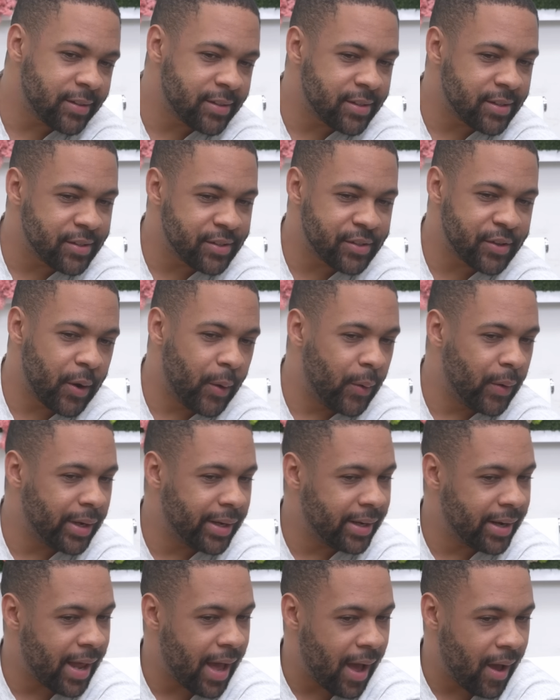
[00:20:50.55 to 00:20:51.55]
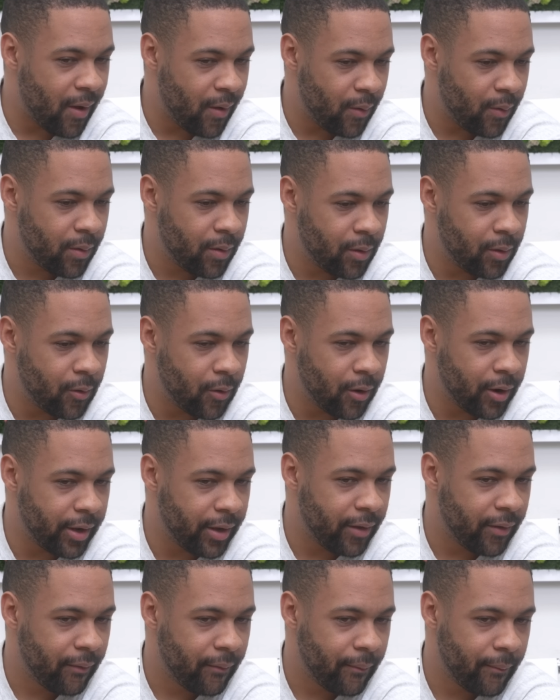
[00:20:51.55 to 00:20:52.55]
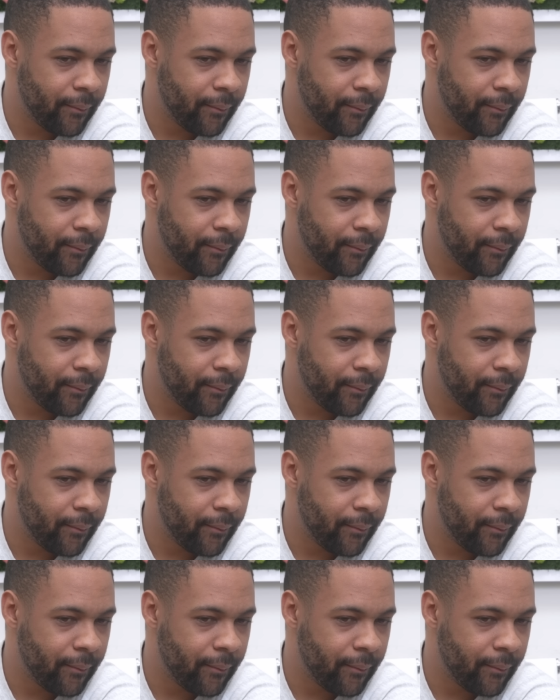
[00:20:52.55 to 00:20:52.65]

is this going now, Gloria?